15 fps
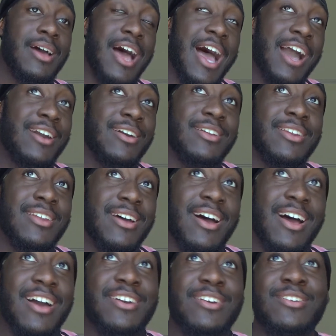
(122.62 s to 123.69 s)
I
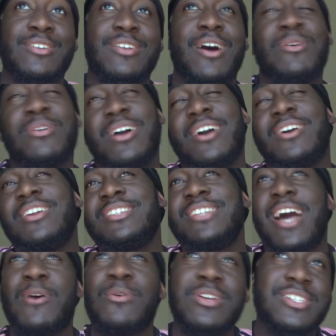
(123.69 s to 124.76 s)

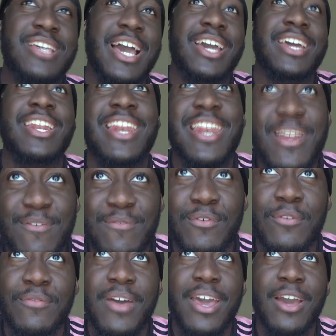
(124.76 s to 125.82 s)
wouldn't say I could live
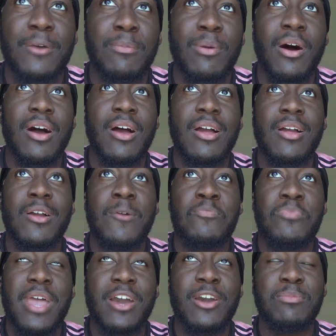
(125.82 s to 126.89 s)
off egg, but
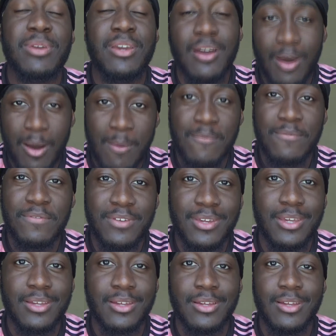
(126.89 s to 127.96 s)
I could be
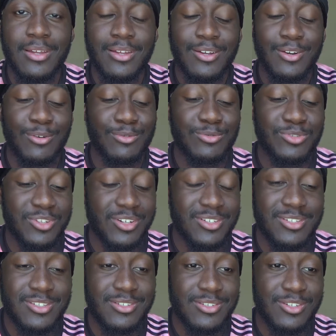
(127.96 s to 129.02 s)
comfy on
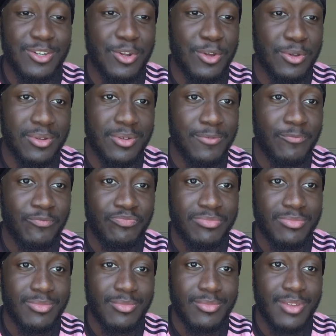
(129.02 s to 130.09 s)
just,
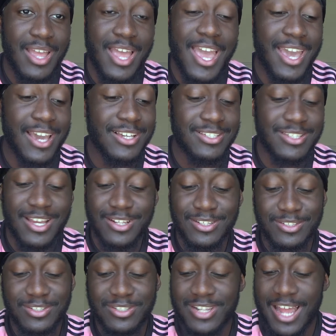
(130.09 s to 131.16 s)
eggs and
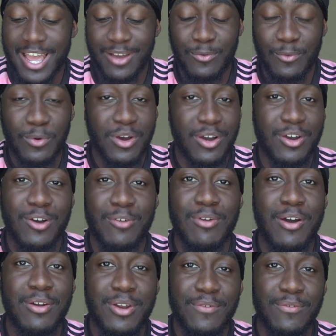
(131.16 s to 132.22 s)
just like work
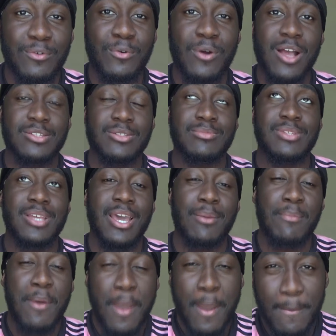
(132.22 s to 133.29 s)
around it for quite some time.
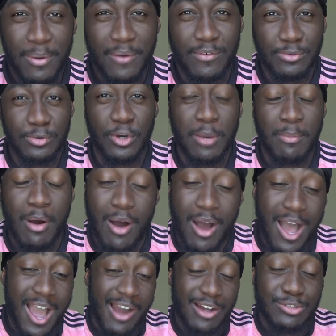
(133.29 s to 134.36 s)
But if we're talking about
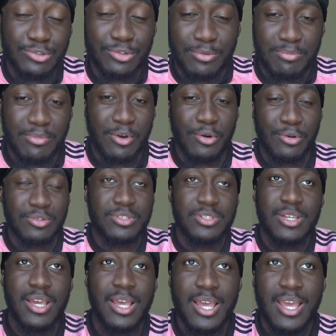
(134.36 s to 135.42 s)
actual
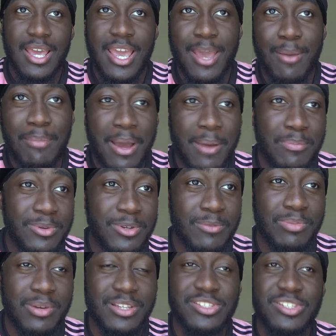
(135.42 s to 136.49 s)
meals, it might be a
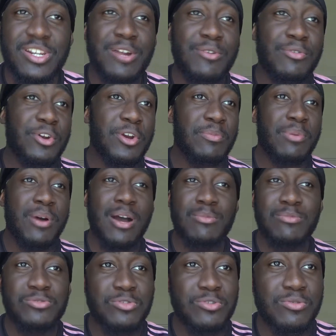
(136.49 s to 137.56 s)
bit generic, but I'm
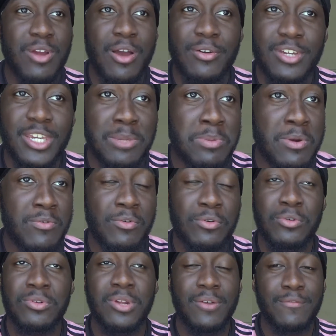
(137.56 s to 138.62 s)
sorry, I'll keep it
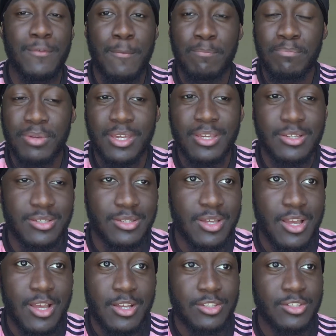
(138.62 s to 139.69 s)
real. Nothing beats
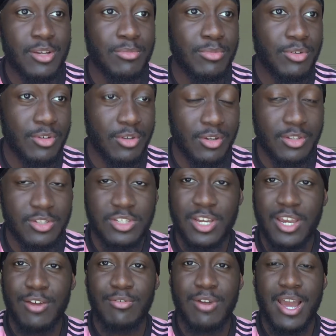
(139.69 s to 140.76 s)
some good
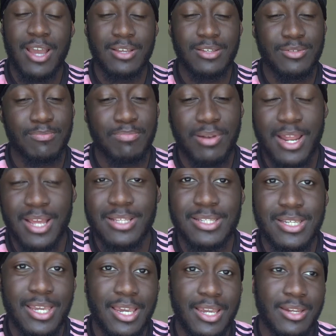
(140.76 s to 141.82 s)
J rice,
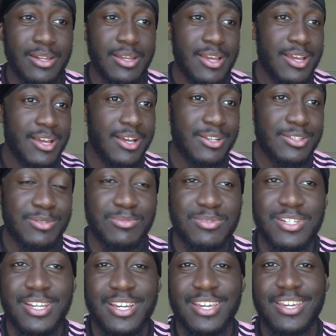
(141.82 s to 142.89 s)
plantain and some
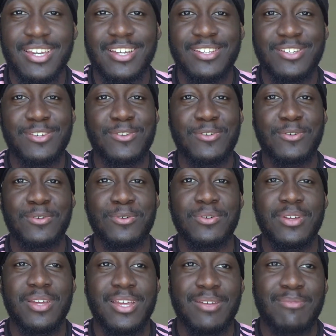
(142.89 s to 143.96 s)
chicken,
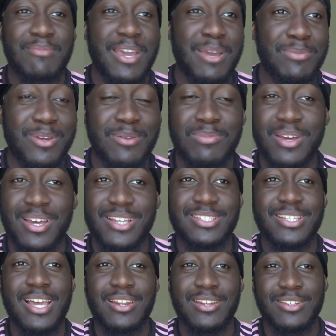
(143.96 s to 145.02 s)
maybe a bit of
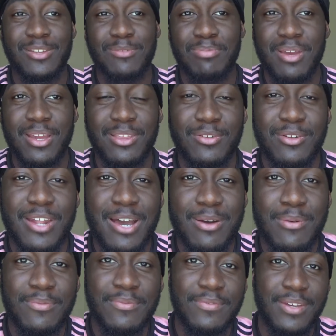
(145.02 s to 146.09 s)
salad, depends on how
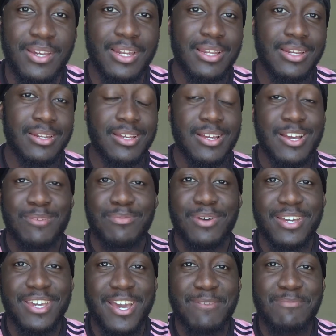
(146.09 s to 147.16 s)
I'm feeling. But
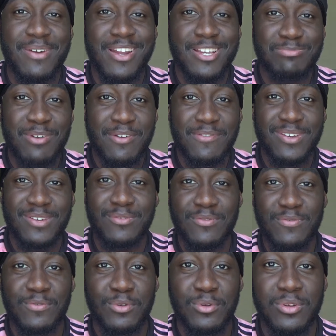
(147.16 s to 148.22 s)
yeah, man, that's my favorite
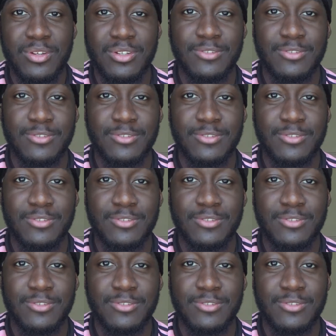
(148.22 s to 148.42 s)
food.